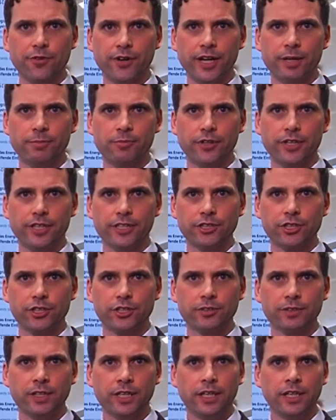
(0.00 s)
frame range.
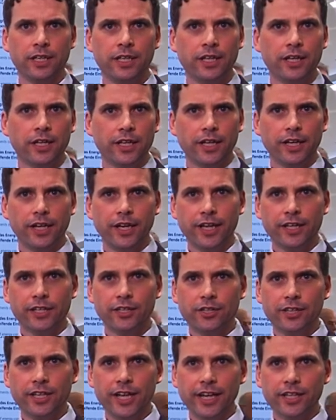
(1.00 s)

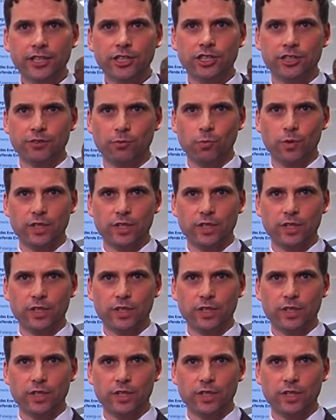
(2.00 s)
In connection